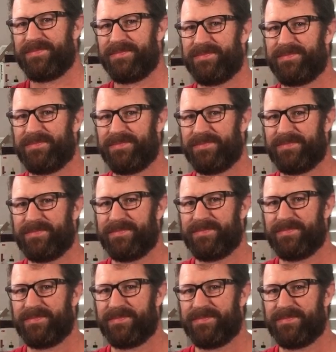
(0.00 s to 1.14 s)

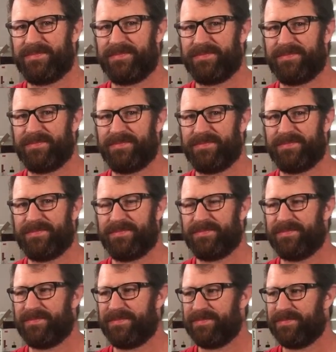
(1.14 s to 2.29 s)

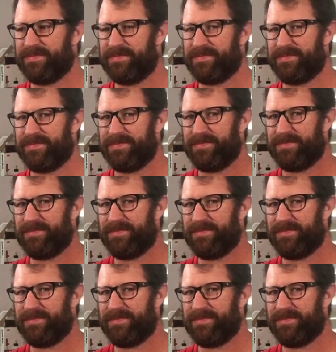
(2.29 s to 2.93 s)
[no speech]